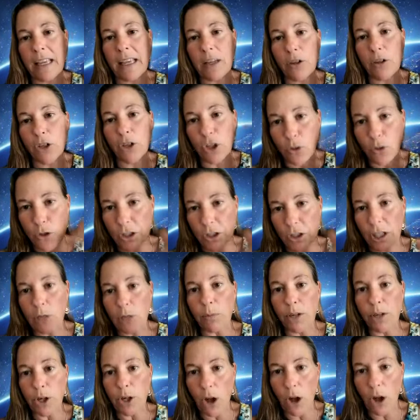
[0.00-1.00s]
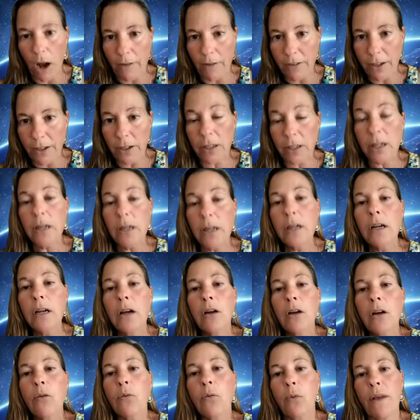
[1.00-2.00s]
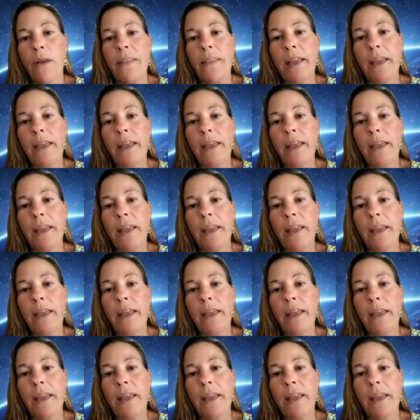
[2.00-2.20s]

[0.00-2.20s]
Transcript: can usually recover when oh.